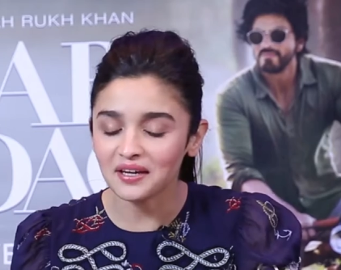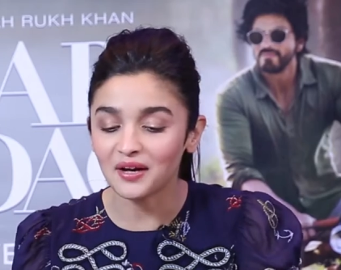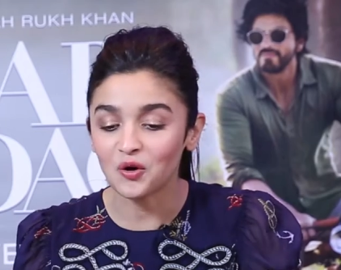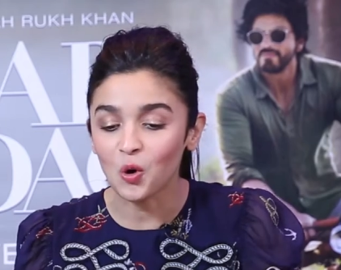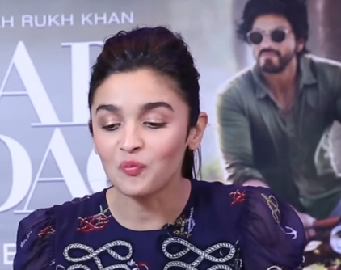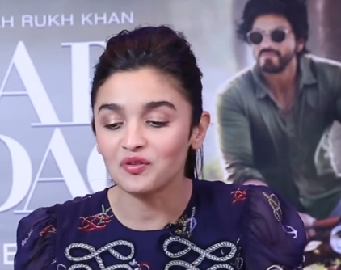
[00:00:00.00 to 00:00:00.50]
Speaker 1: and
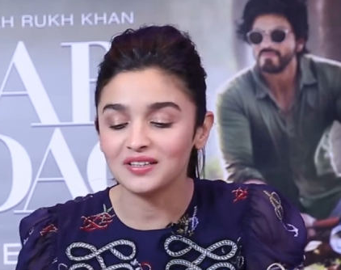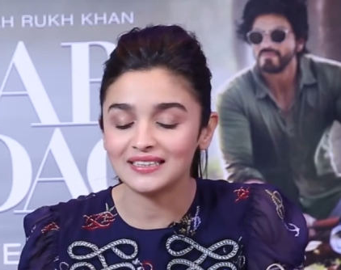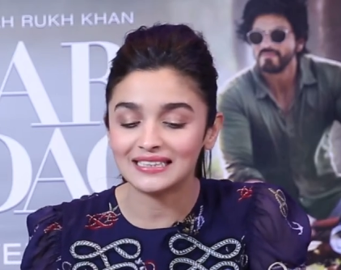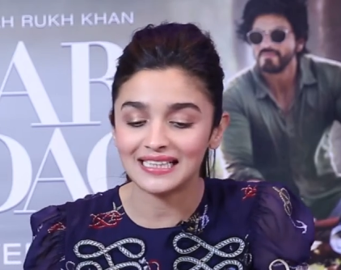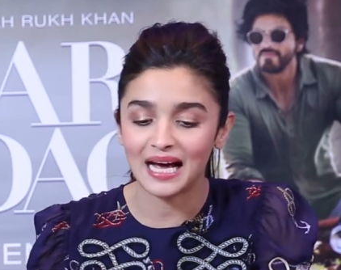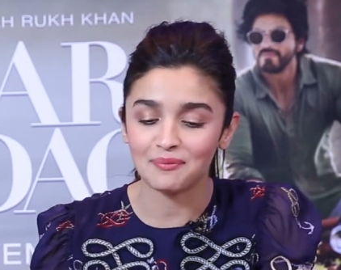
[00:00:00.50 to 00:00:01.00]
I hopefully
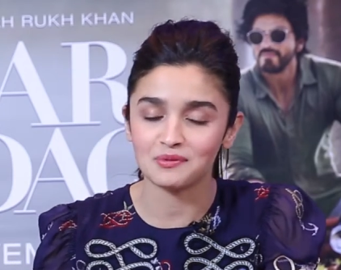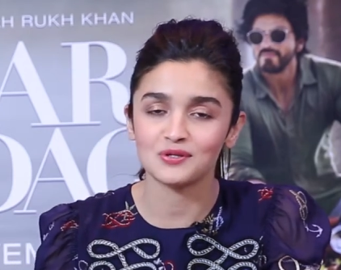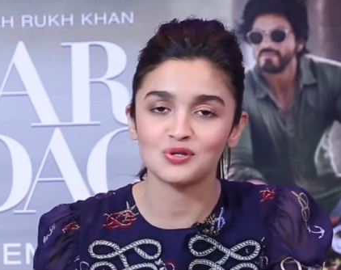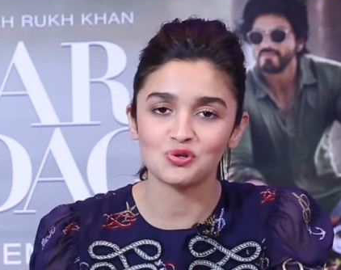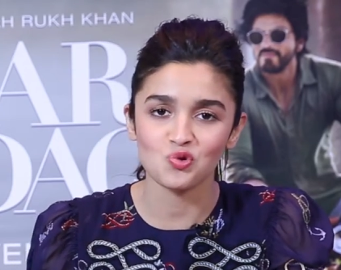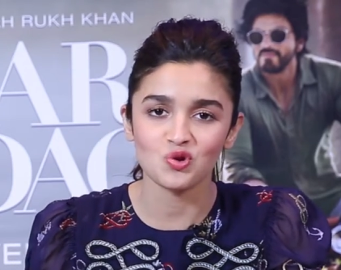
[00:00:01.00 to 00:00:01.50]
it'll happen
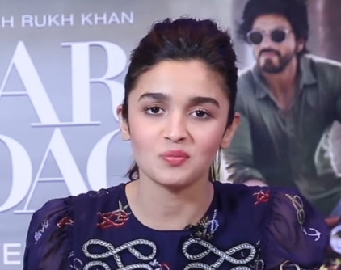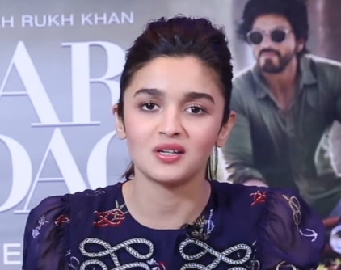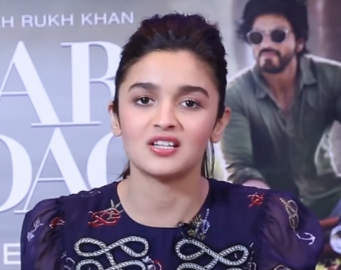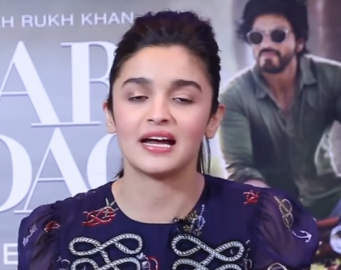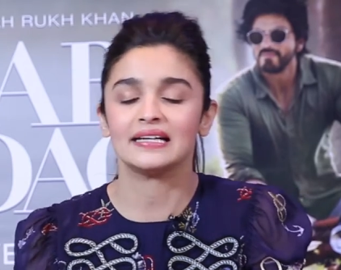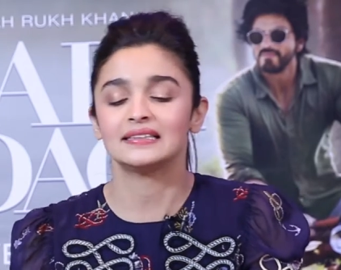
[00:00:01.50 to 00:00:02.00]
soon.
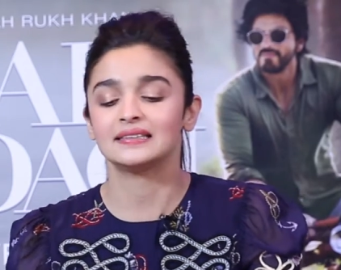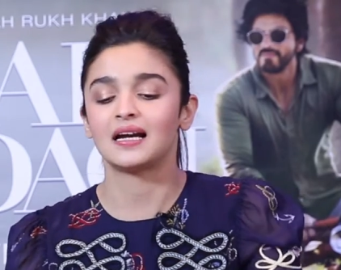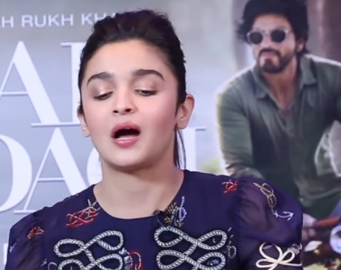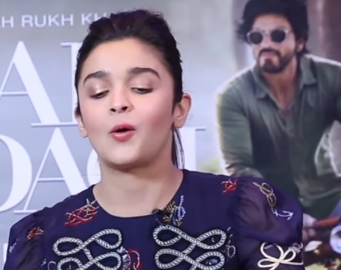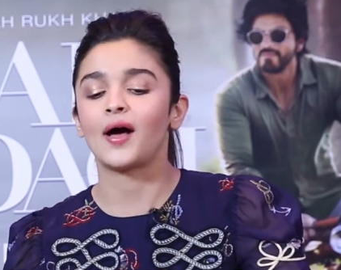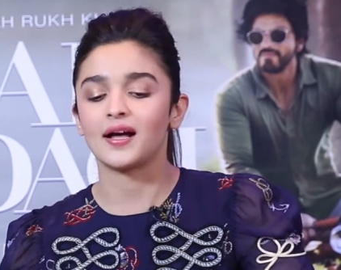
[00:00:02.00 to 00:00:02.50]
But right
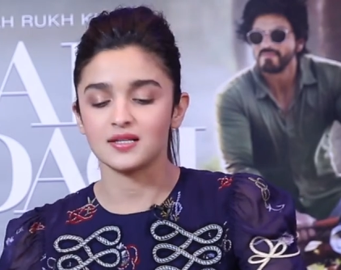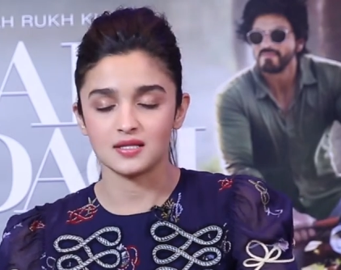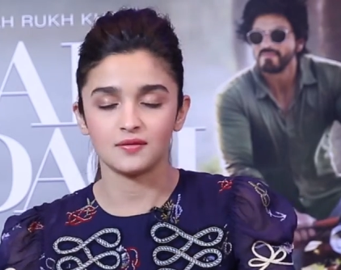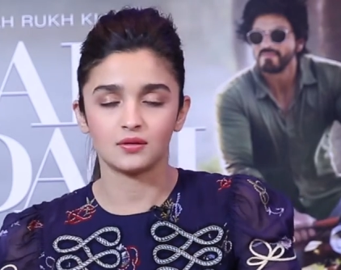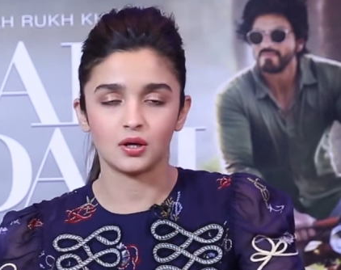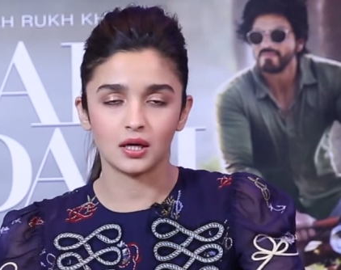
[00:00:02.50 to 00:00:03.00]
now, as
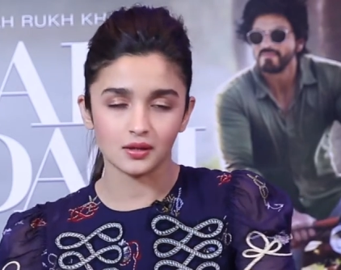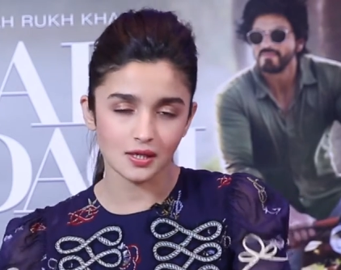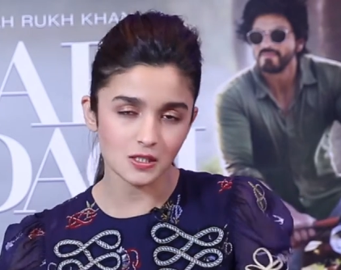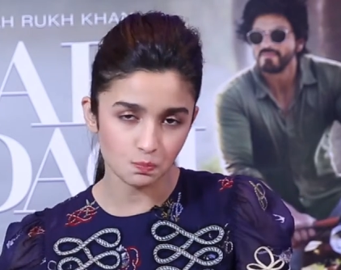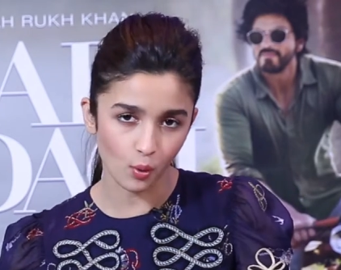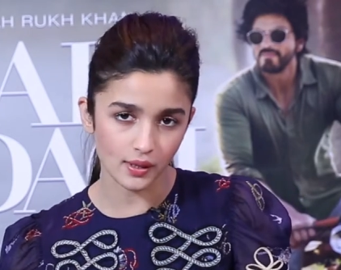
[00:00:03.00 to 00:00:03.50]
a, at
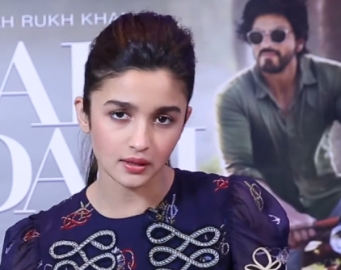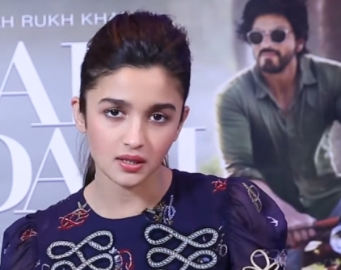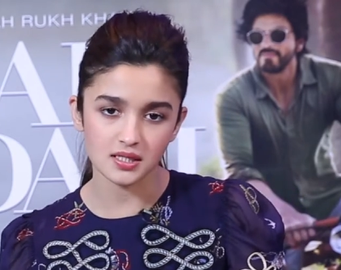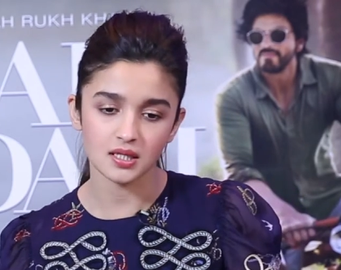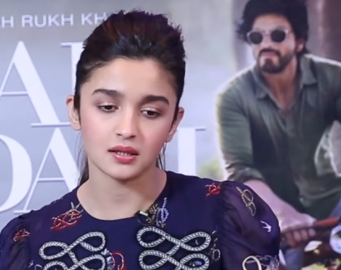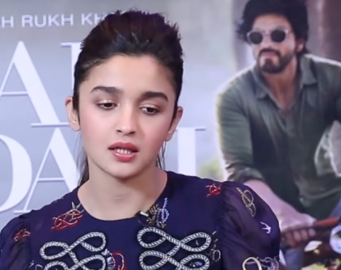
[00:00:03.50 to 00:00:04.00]
this point,
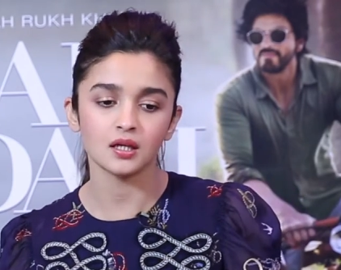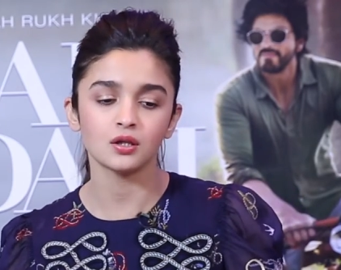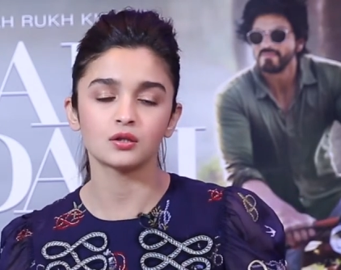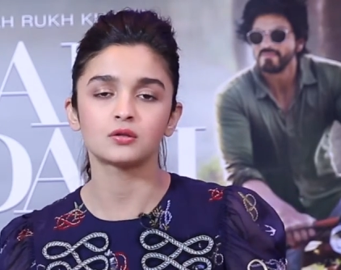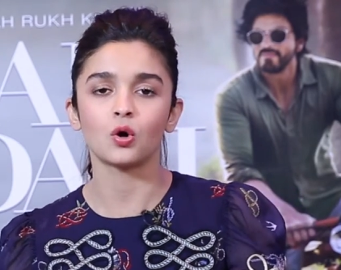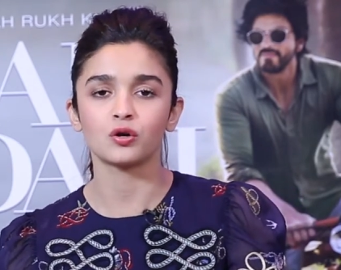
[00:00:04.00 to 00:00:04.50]
there's nothing
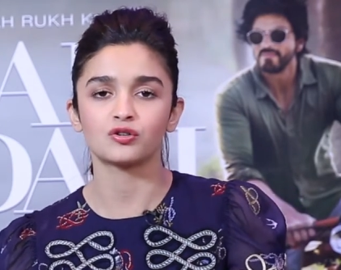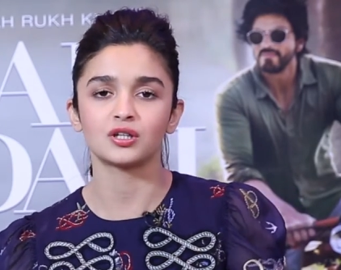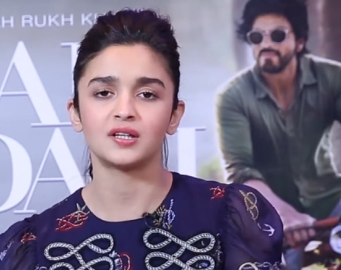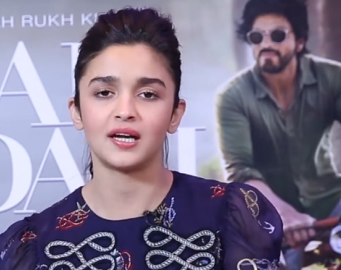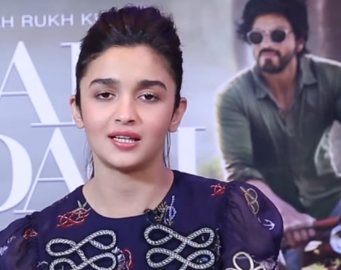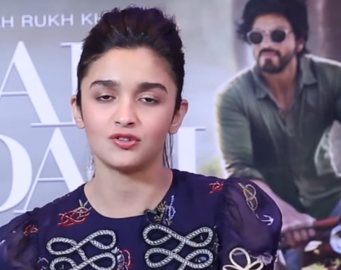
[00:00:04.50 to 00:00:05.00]

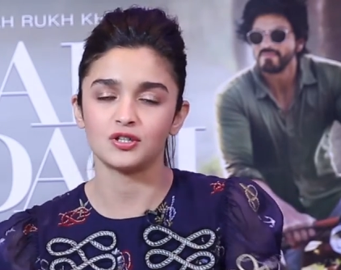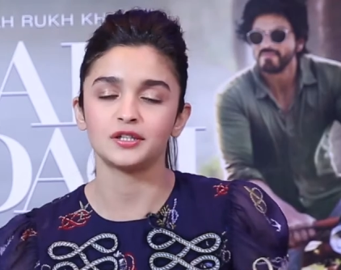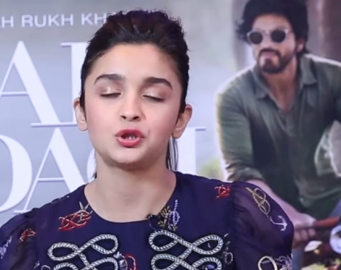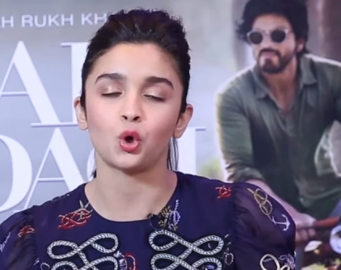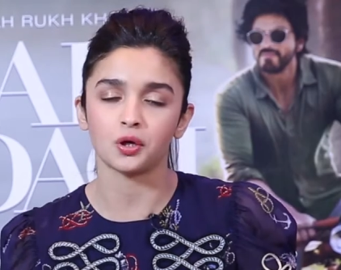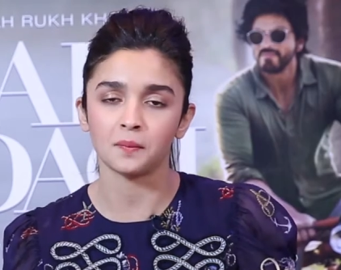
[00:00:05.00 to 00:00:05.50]
concrete that I can really
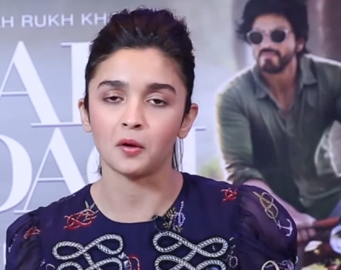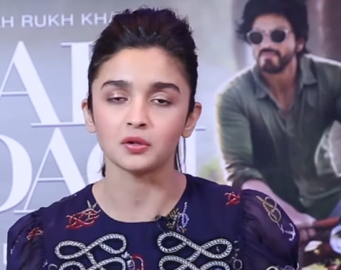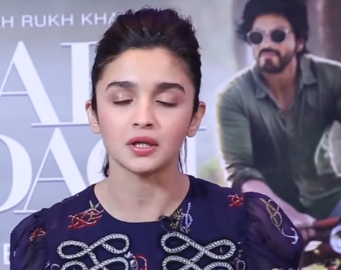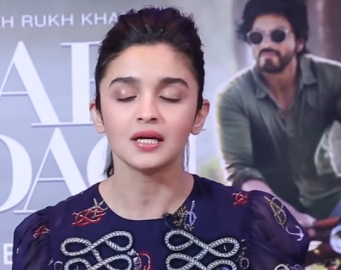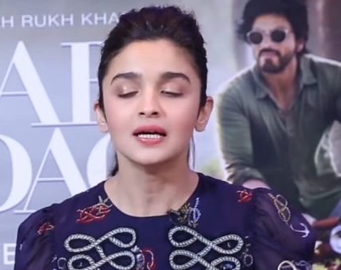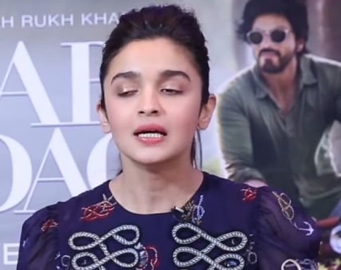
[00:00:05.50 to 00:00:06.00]
talk
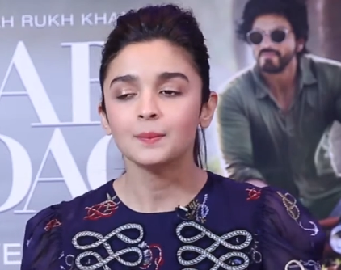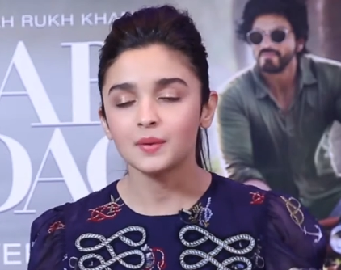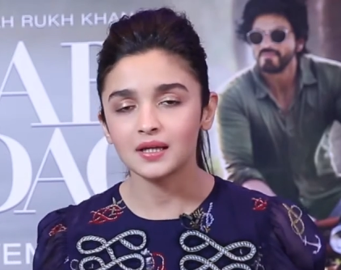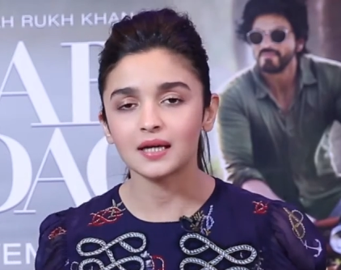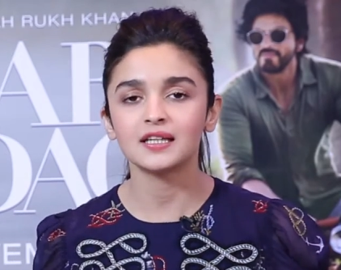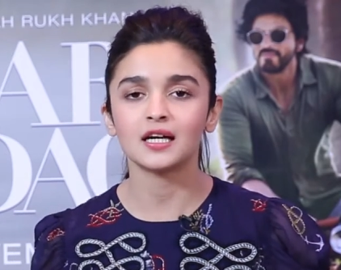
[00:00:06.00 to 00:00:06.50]
about.
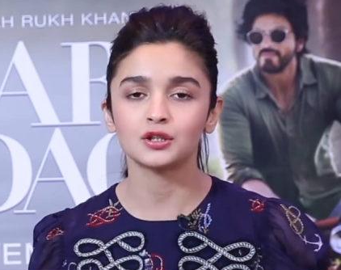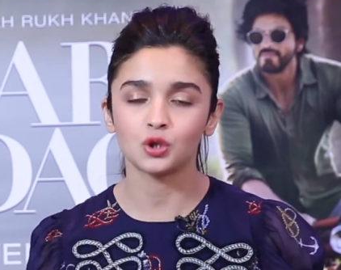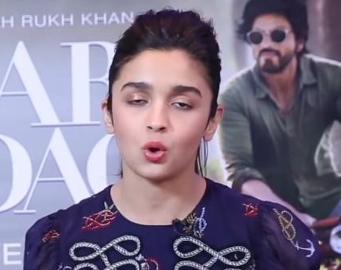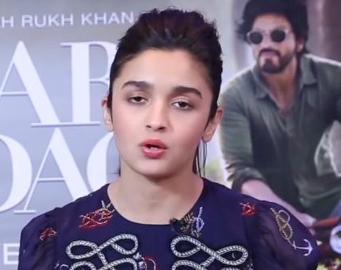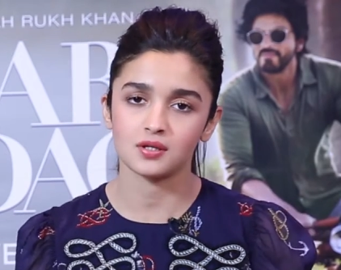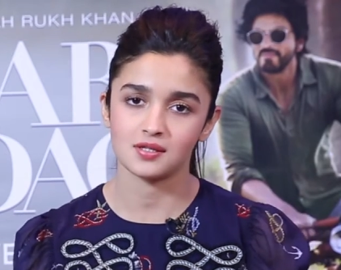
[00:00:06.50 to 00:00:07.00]
But yeah, there are
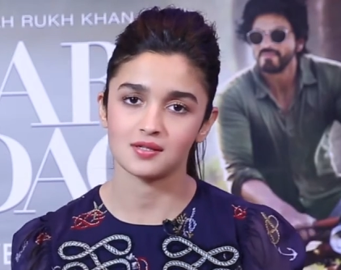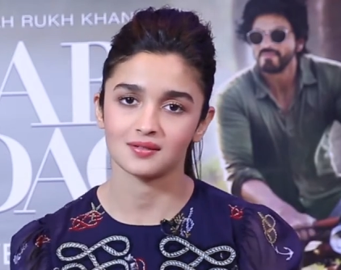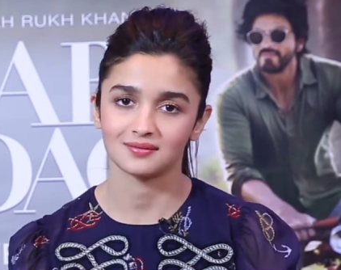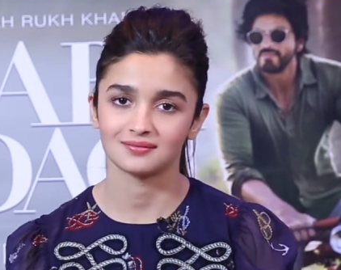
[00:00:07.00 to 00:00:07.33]
talks.